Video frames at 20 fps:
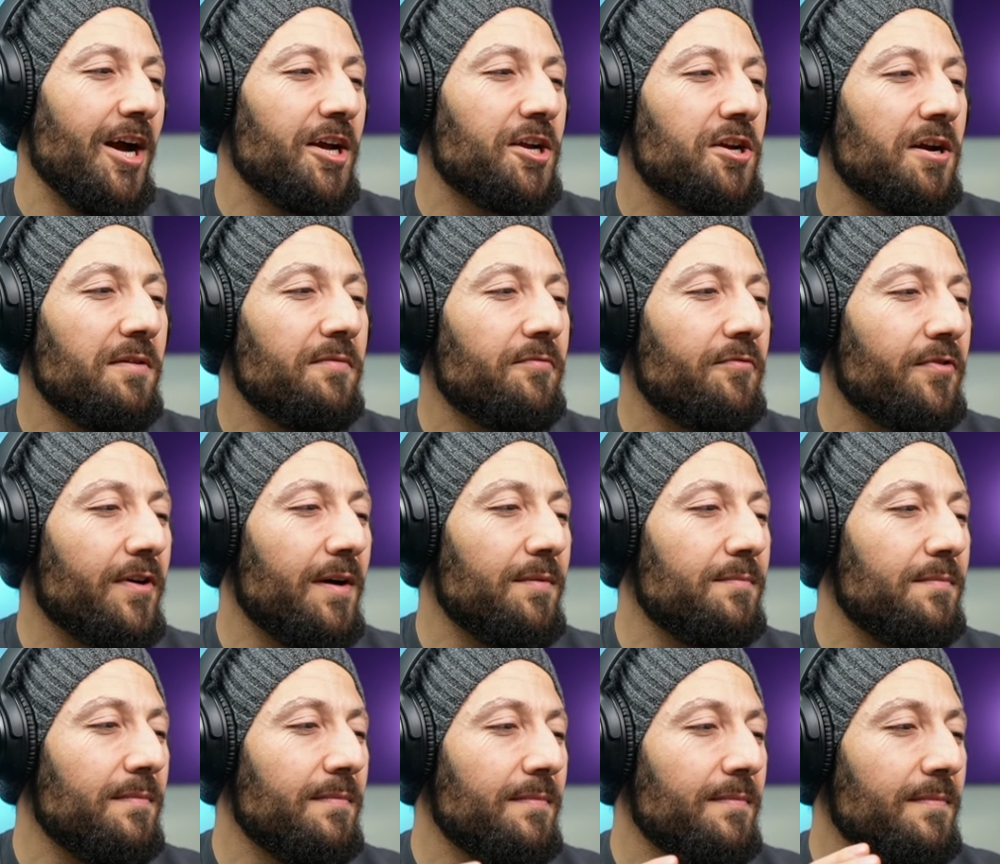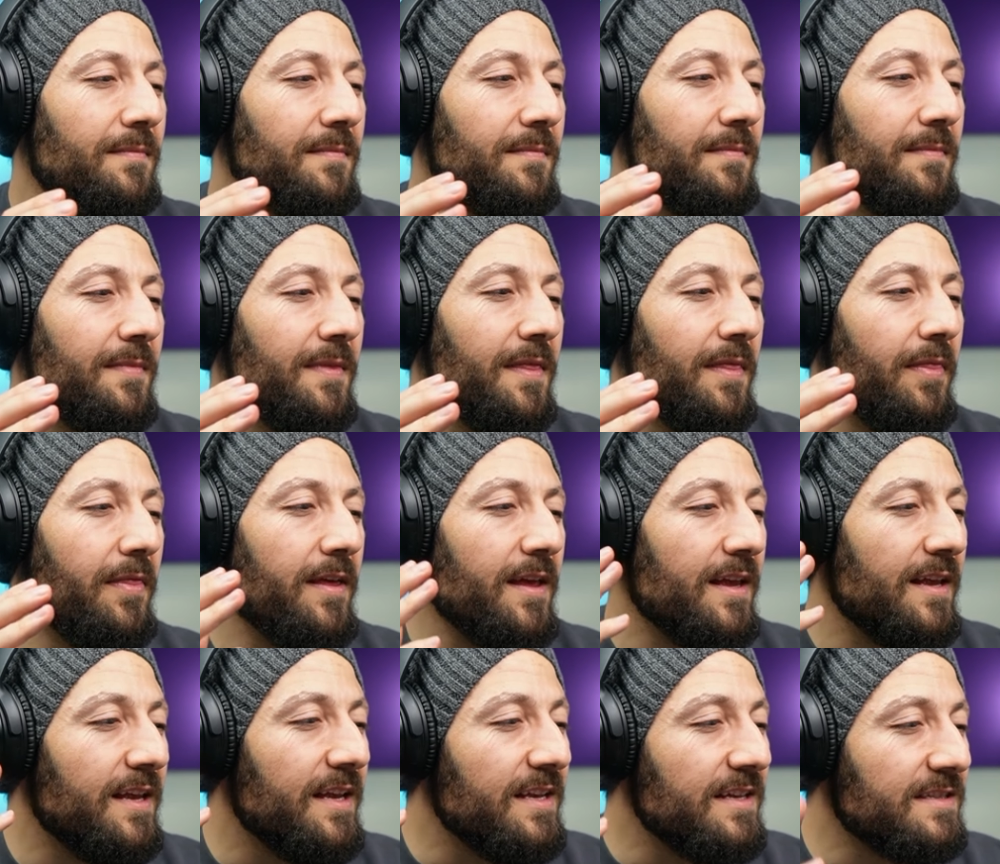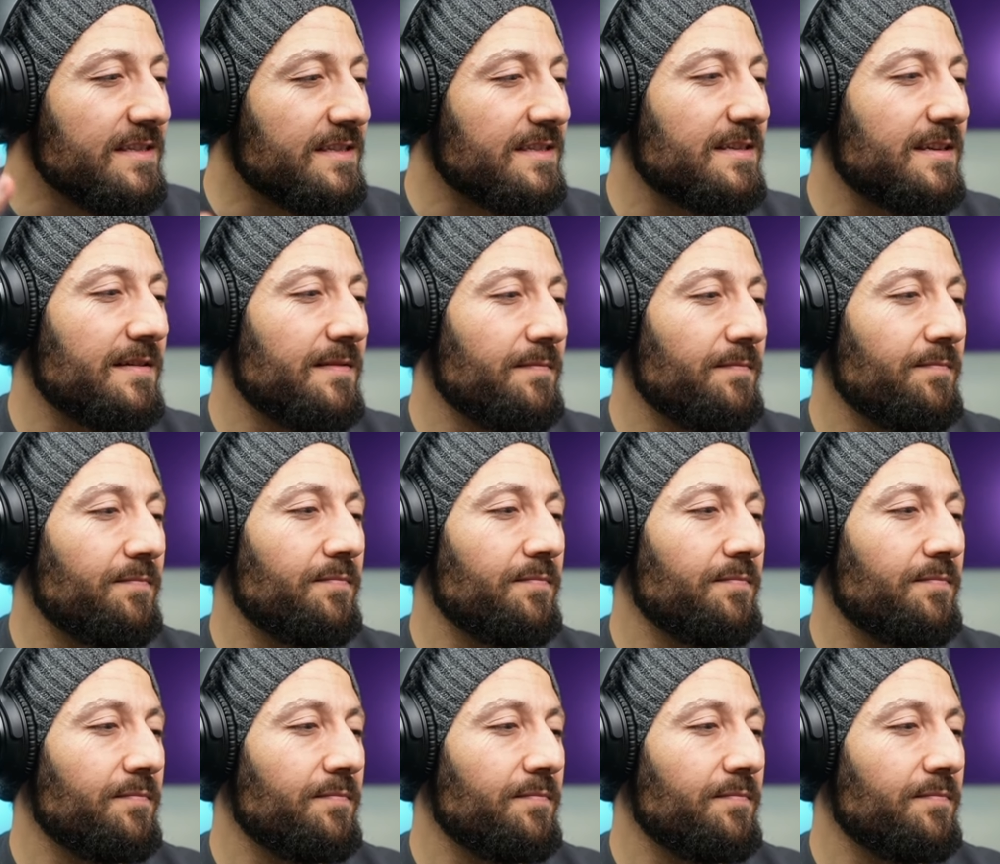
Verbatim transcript: I come from the East,